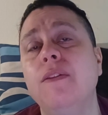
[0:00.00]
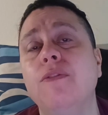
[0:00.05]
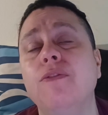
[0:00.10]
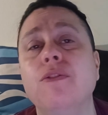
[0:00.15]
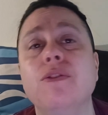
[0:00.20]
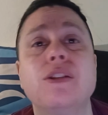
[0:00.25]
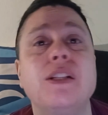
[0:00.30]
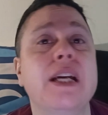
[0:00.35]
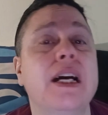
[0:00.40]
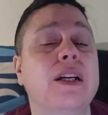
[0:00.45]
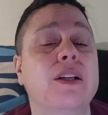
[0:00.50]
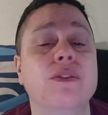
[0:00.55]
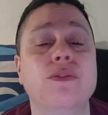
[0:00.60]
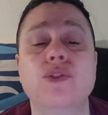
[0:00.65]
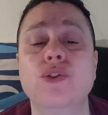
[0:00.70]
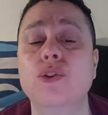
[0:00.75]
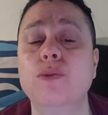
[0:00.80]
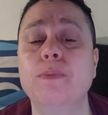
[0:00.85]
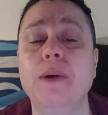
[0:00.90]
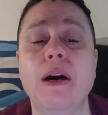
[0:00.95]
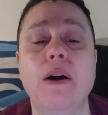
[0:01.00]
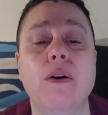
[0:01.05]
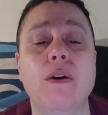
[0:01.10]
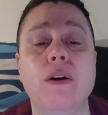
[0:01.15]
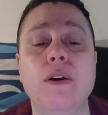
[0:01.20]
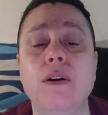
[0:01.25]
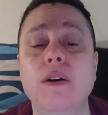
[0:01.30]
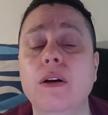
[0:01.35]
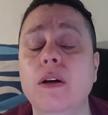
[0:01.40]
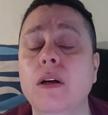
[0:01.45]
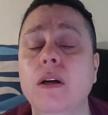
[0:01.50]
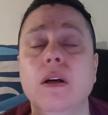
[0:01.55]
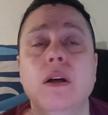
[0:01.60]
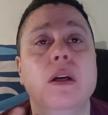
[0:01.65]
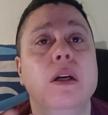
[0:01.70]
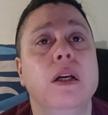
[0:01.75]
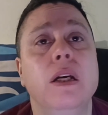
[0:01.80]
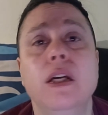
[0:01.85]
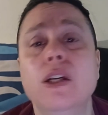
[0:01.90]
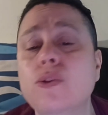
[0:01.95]
first act of true power
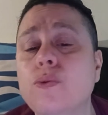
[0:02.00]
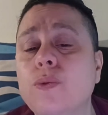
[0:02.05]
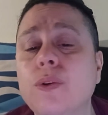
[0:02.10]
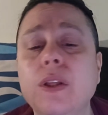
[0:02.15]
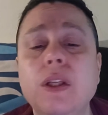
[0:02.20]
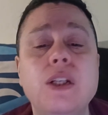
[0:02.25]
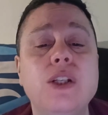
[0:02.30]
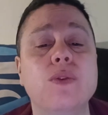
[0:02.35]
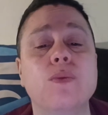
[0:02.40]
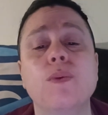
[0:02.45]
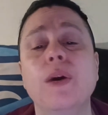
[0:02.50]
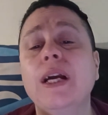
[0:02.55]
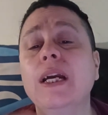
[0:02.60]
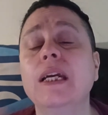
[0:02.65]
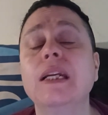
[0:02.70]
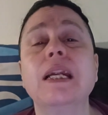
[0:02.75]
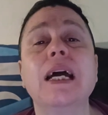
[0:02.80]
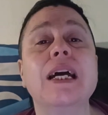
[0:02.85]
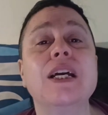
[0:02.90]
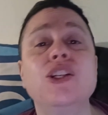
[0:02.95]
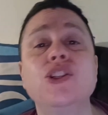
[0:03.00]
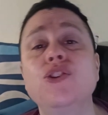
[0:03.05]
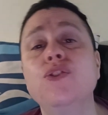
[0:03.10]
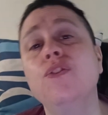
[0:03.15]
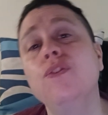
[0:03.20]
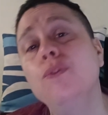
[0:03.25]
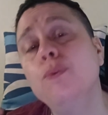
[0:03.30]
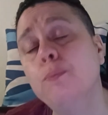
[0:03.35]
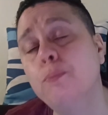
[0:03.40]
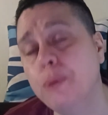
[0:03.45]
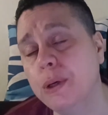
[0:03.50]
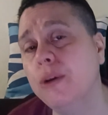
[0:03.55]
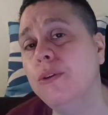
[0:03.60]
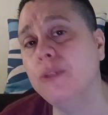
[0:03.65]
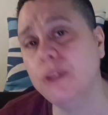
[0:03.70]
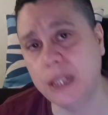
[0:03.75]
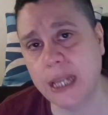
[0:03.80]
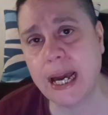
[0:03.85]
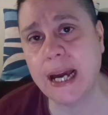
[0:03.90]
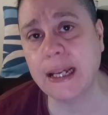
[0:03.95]
is really to recognize you
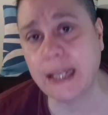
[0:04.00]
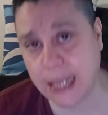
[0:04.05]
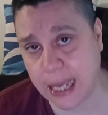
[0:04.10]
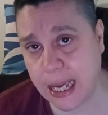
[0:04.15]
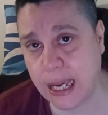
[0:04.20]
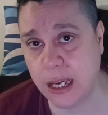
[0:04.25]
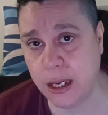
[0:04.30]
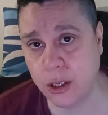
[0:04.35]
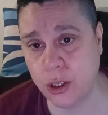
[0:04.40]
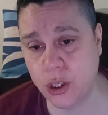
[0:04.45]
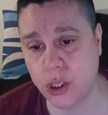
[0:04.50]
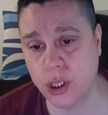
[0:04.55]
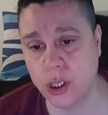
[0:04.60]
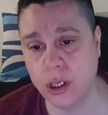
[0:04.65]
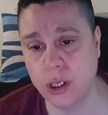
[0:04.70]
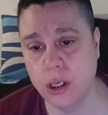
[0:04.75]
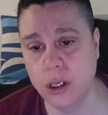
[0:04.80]
built that cage